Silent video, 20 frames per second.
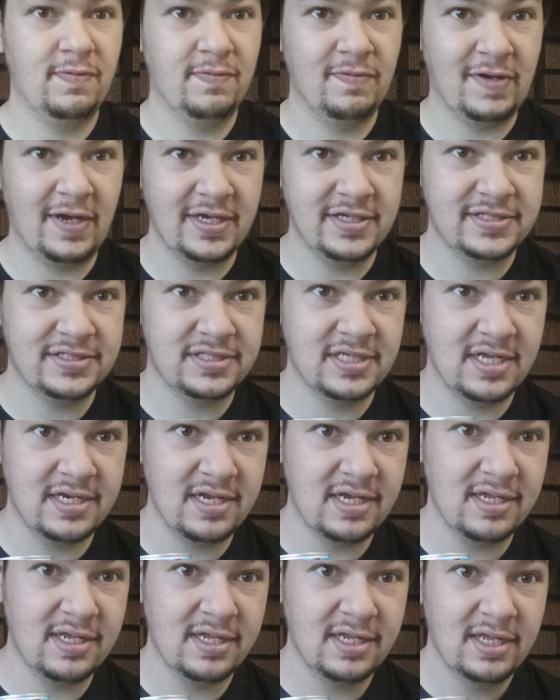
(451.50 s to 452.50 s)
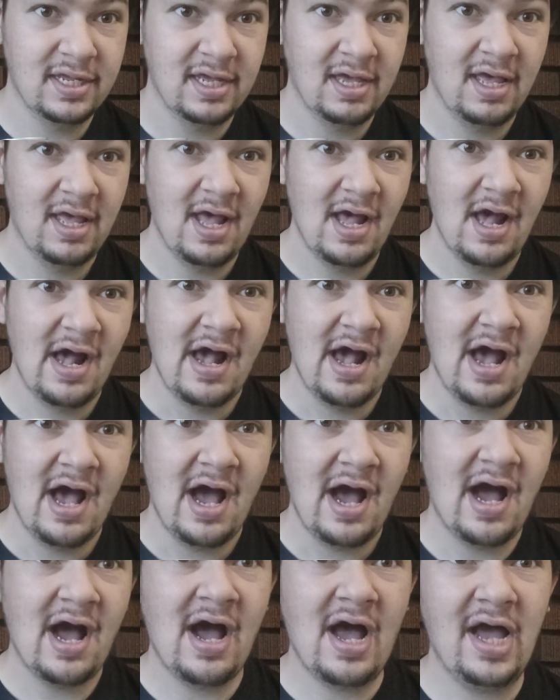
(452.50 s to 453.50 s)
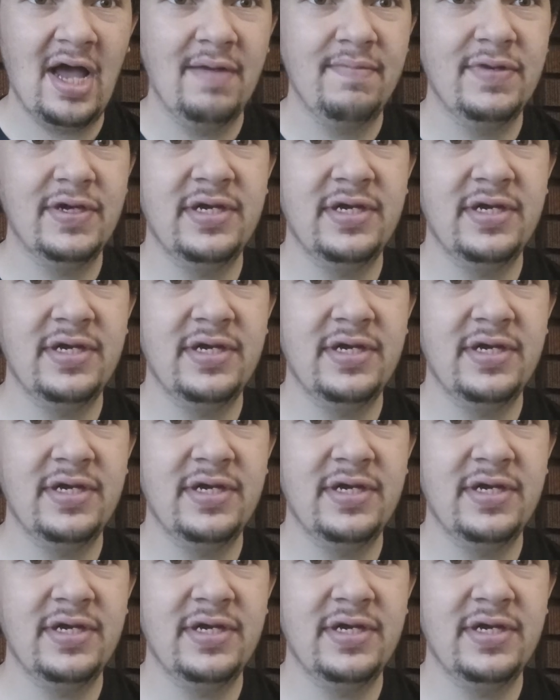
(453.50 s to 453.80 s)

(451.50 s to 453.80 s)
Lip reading: Vice City. I'm